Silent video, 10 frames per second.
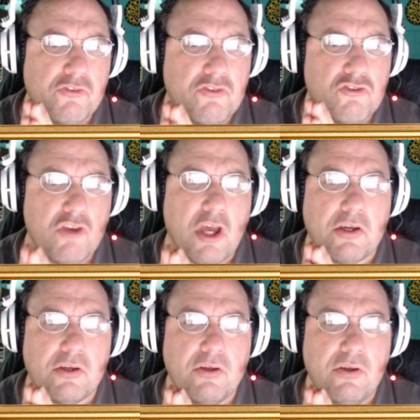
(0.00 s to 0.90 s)
in
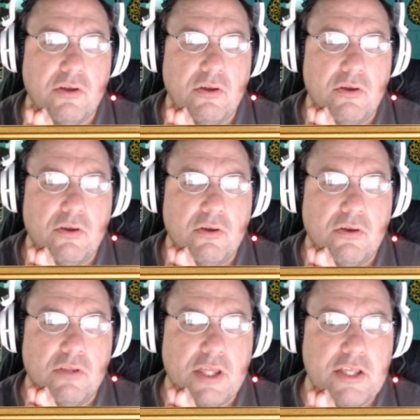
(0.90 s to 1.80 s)
check.
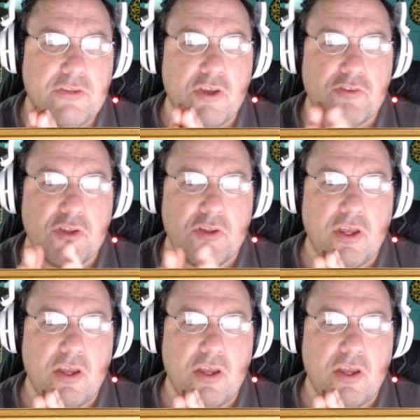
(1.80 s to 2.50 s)
Like he doesn't